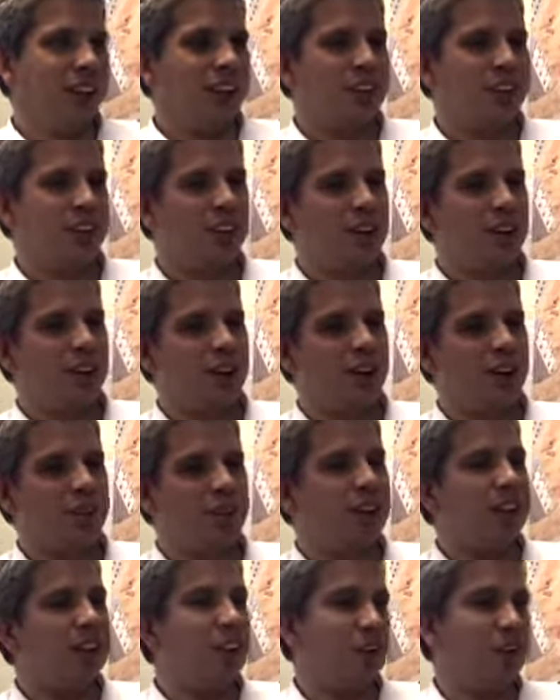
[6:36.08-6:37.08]
So I
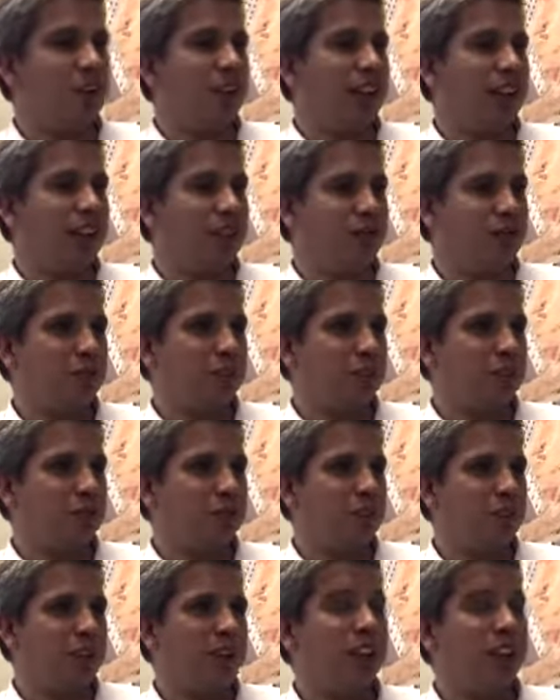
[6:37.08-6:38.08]
think it's a creative
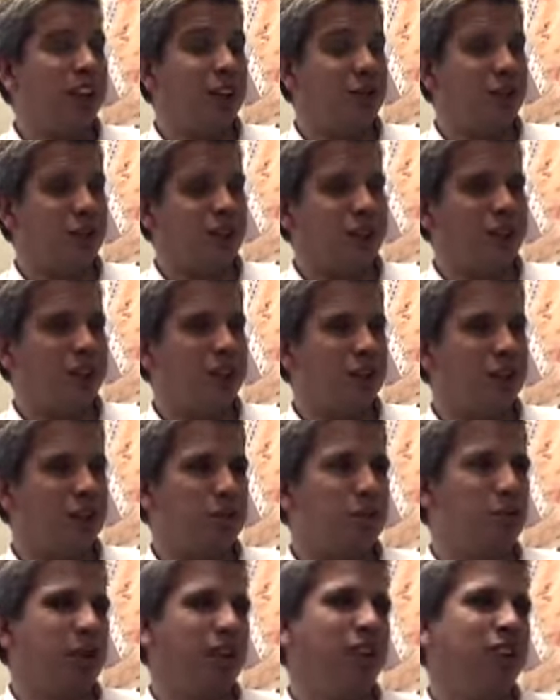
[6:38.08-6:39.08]
team, difficult team to
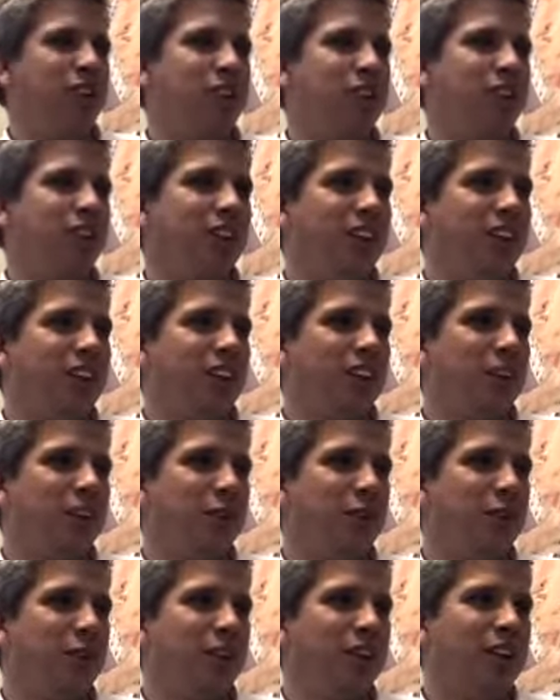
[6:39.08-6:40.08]
manage.
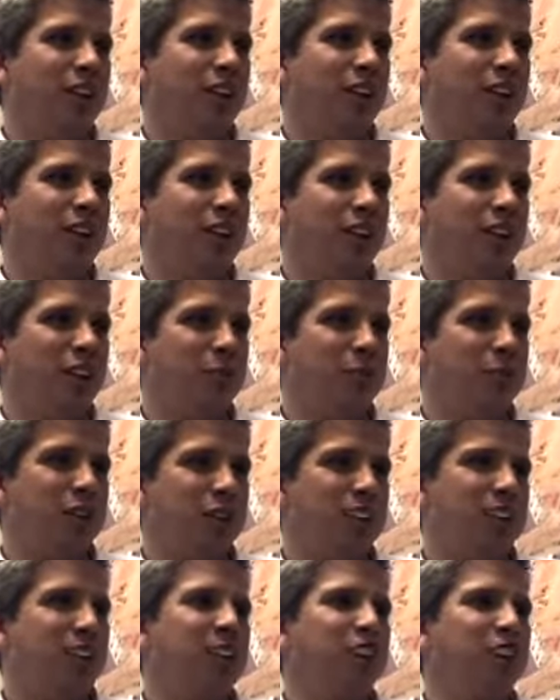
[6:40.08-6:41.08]
If you look at the
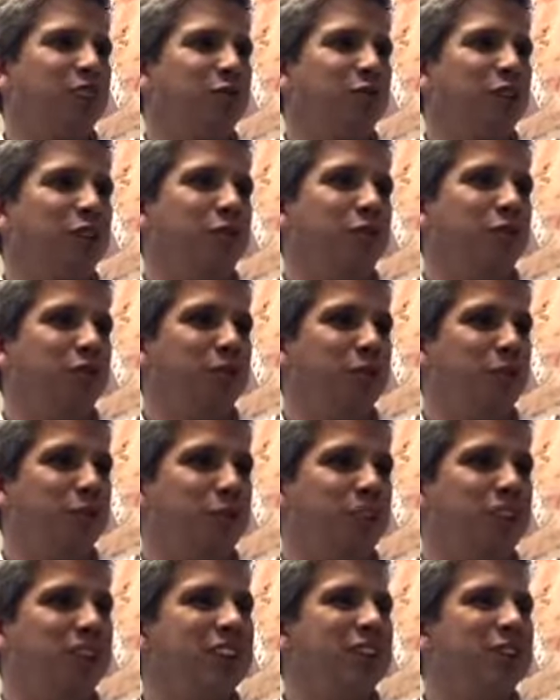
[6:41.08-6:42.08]
executive level,
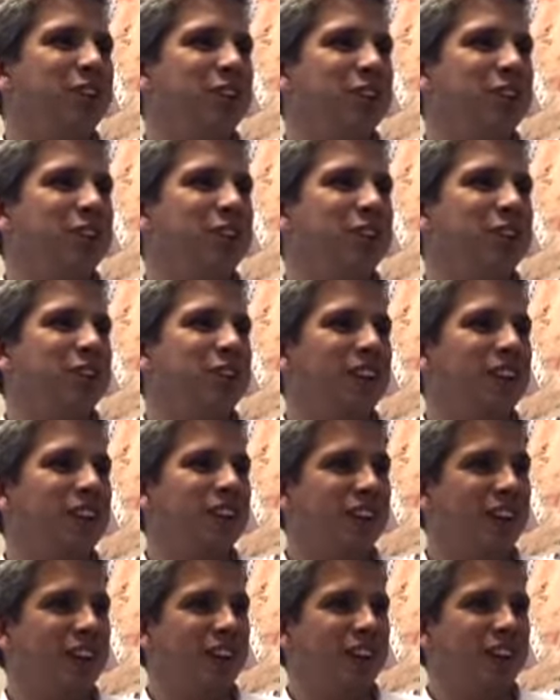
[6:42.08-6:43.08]
we're 6 or
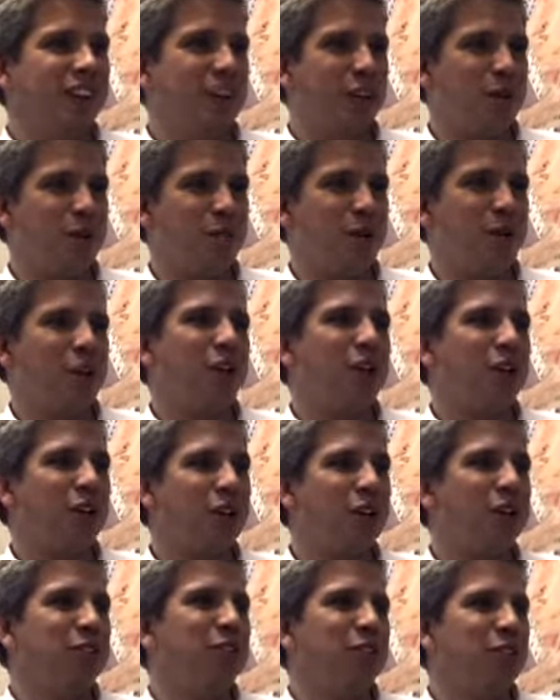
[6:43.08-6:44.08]
7 very
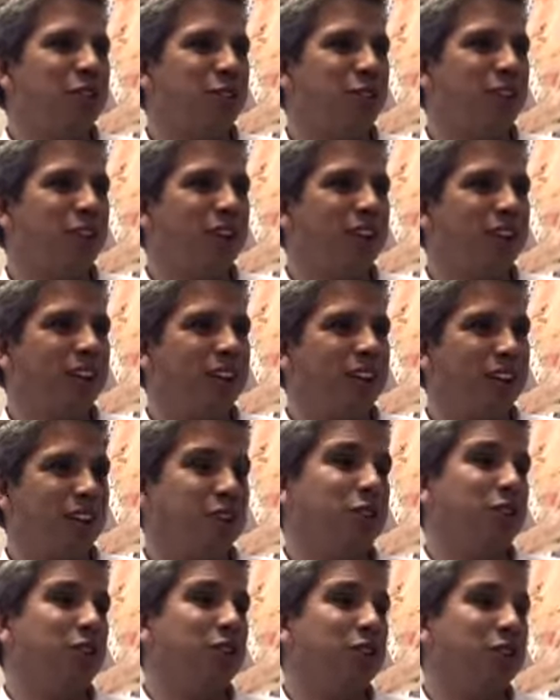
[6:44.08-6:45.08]
diversified
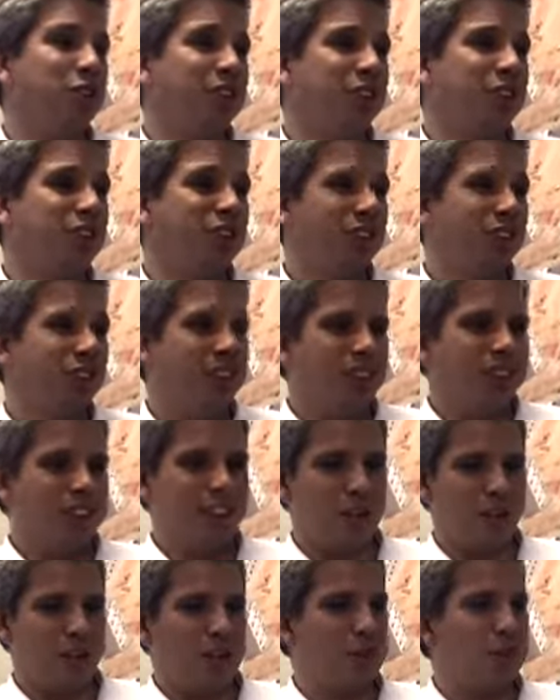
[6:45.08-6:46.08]
individuals,
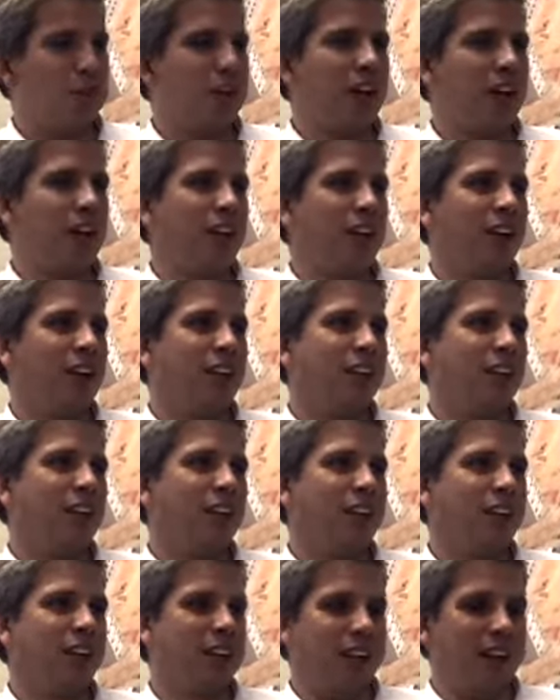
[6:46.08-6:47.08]
different backgrounds,
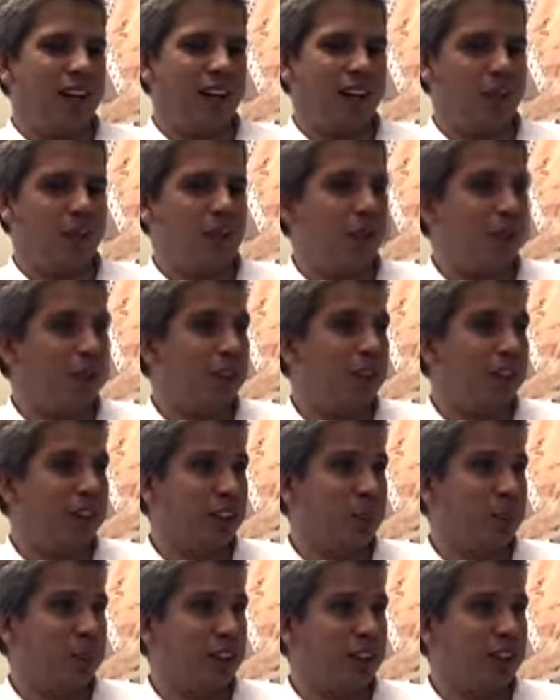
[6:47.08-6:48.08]
different
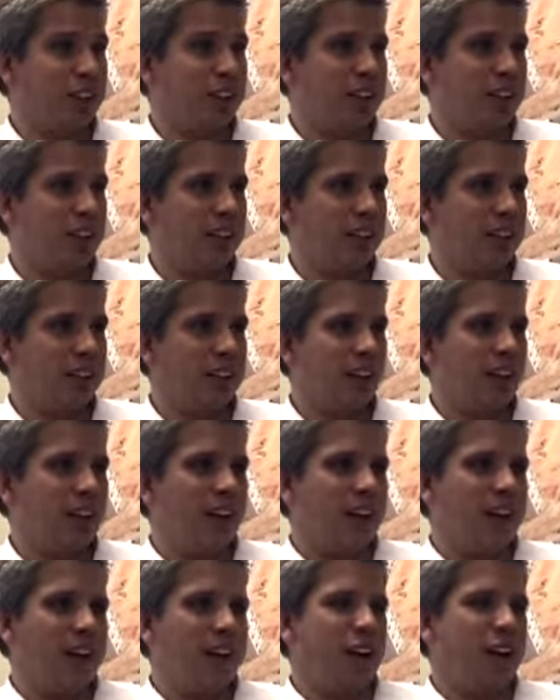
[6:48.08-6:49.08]
expertise
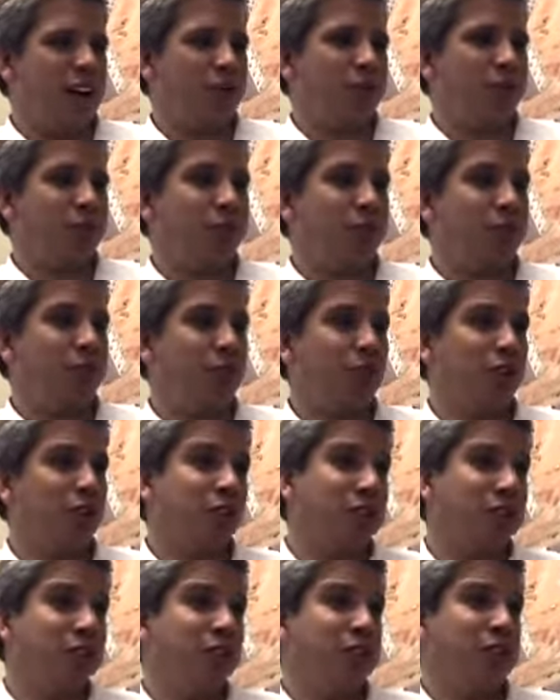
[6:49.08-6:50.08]
set, different
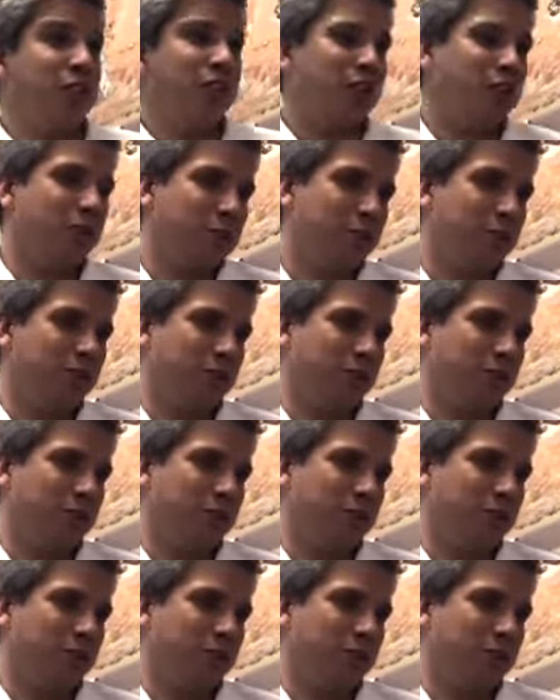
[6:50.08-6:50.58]
conservative